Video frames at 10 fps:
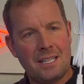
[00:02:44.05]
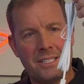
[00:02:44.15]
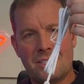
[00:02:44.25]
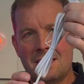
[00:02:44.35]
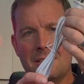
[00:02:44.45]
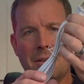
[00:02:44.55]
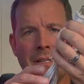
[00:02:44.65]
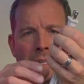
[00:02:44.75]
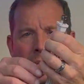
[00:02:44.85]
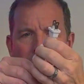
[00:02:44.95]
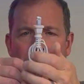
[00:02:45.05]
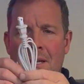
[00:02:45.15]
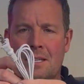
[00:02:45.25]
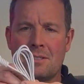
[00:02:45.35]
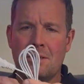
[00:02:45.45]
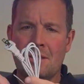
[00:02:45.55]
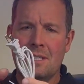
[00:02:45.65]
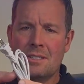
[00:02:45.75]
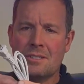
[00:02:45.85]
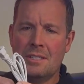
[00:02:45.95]
I just need to make sure
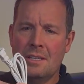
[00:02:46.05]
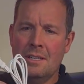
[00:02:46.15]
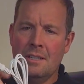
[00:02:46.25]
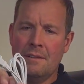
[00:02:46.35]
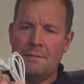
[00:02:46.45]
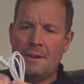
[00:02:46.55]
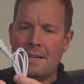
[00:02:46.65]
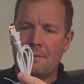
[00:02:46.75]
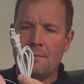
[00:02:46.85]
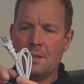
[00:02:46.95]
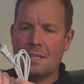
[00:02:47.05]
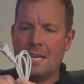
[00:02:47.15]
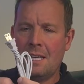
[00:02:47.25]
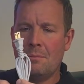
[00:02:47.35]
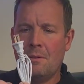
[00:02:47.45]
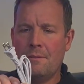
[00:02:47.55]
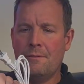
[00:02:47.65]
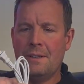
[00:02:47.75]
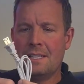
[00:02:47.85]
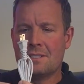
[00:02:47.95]
this 5-foot cable
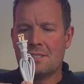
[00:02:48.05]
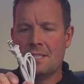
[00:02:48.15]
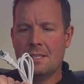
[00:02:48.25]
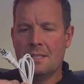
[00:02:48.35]
fits,